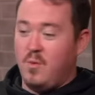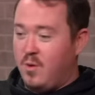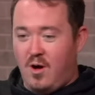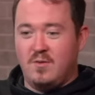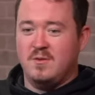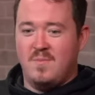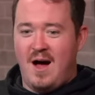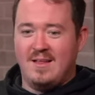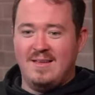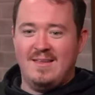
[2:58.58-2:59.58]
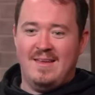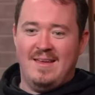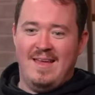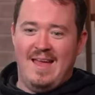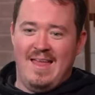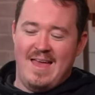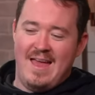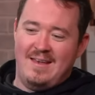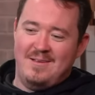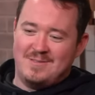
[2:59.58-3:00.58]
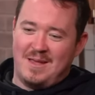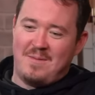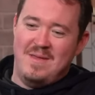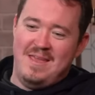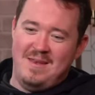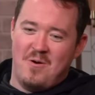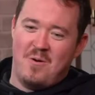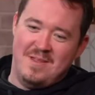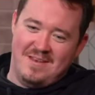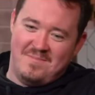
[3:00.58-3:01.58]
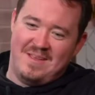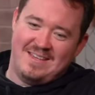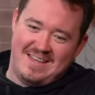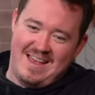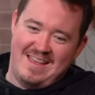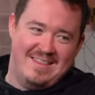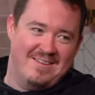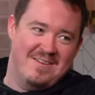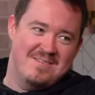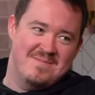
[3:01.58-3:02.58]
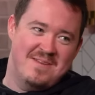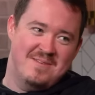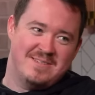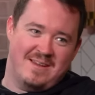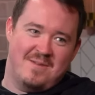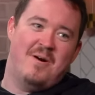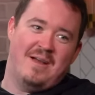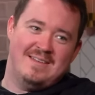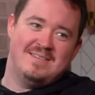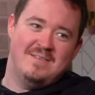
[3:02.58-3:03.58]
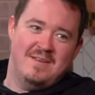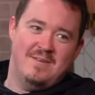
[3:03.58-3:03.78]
We would all do Molly. And then it was like me, Norman, and Big J in the green room. And he was like, come on, guys, do it.